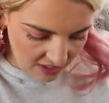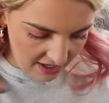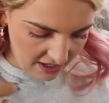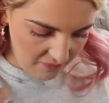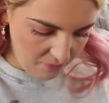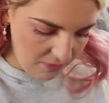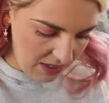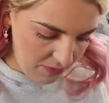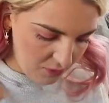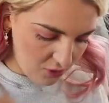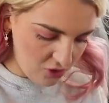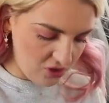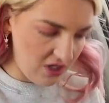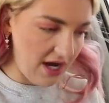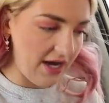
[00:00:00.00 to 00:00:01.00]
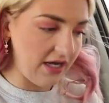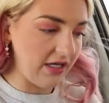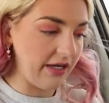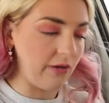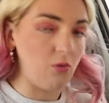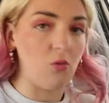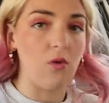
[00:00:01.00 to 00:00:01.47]
And me, personally, I need,
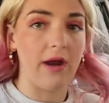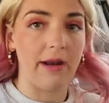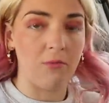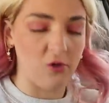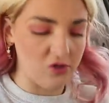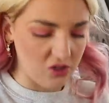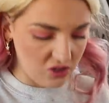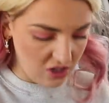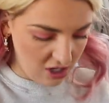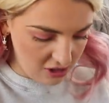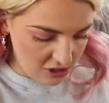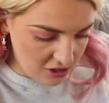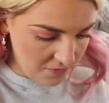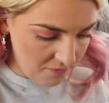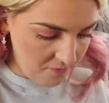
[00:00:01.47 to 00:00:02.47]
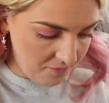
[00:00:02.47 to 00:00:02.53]
like, way more sauce.